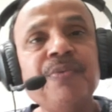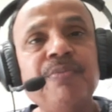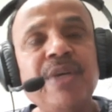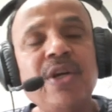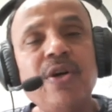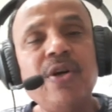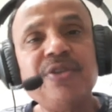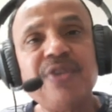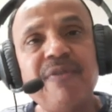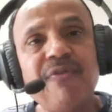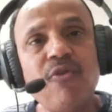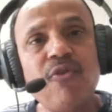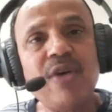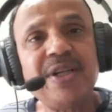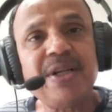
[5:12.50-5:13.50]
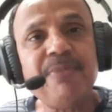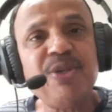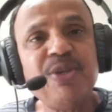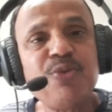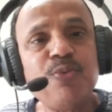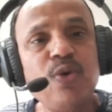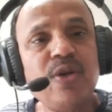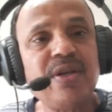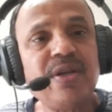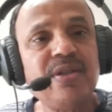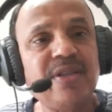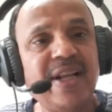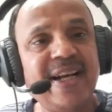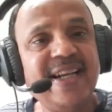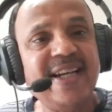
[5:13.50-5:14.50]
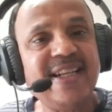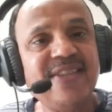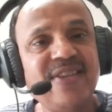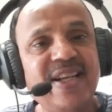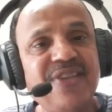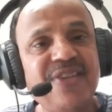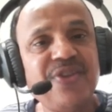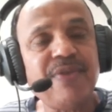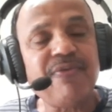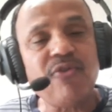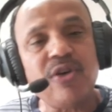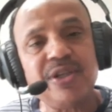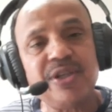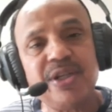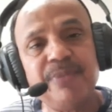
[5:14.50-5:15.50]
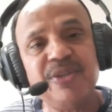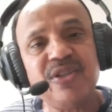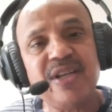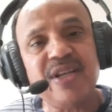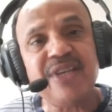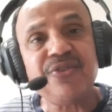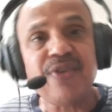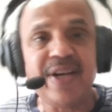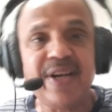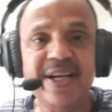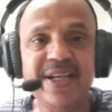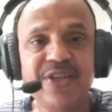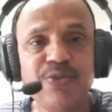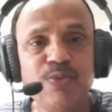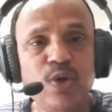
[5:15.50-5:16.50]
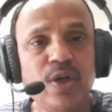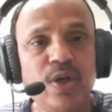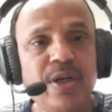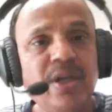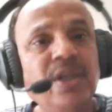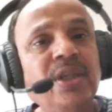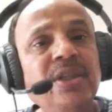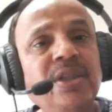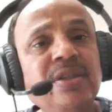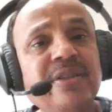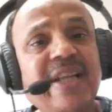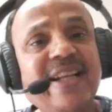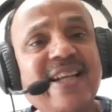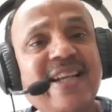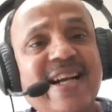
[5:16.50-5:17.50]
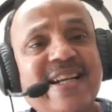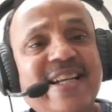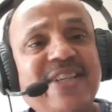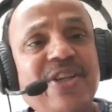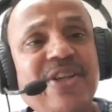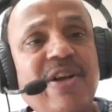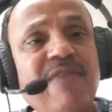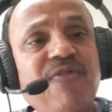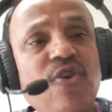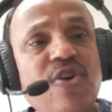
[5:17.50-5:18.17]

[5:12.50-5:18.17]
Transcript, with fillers: because if quantum is more, the rate is less. If quantum is less, rate is more. Then condition of